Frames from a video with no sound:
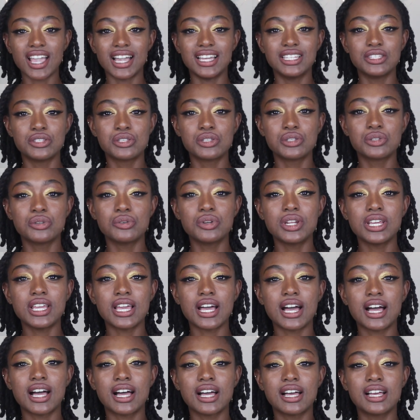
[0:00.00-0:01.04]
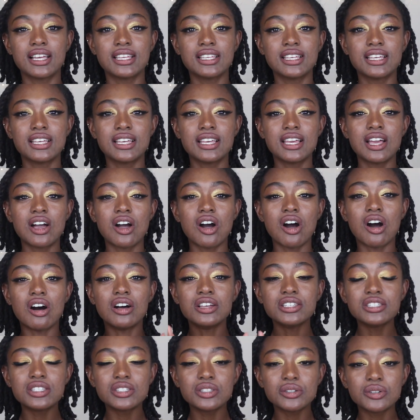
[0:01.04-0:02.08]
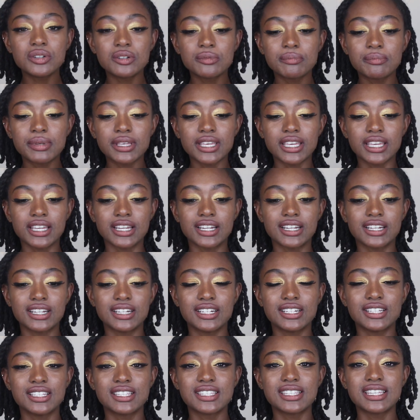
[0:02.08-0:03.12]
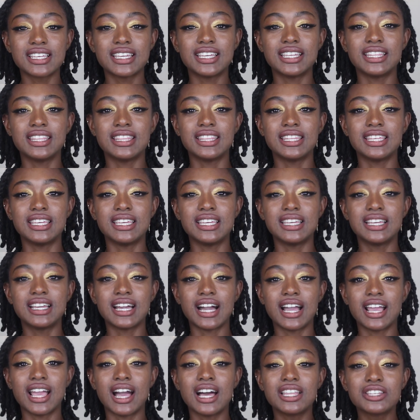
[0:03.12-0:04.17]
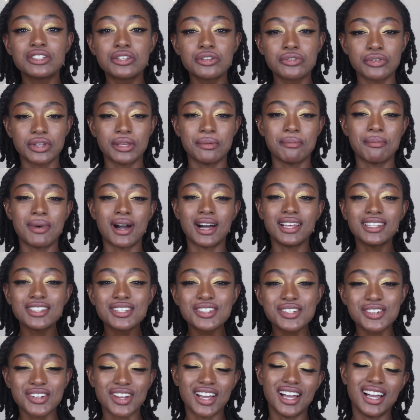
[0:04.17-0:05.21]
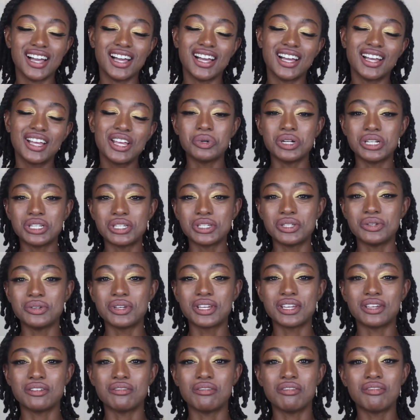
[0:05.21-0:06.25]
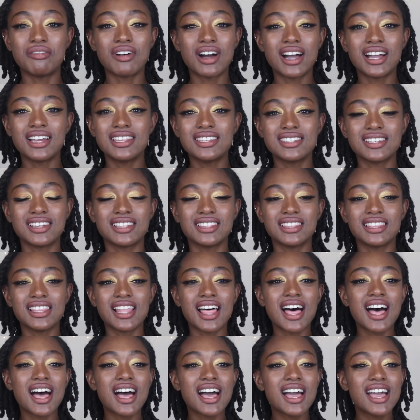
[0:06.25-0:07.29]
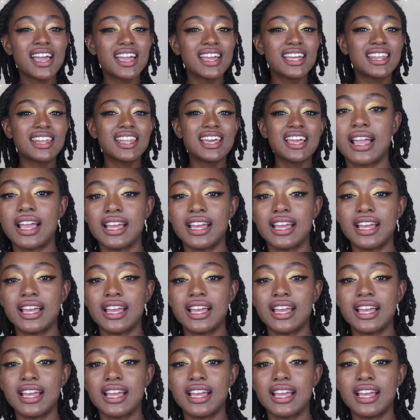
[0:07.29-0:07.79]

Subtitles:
And Surya also appears in the Gayatri mantra, which you can find online,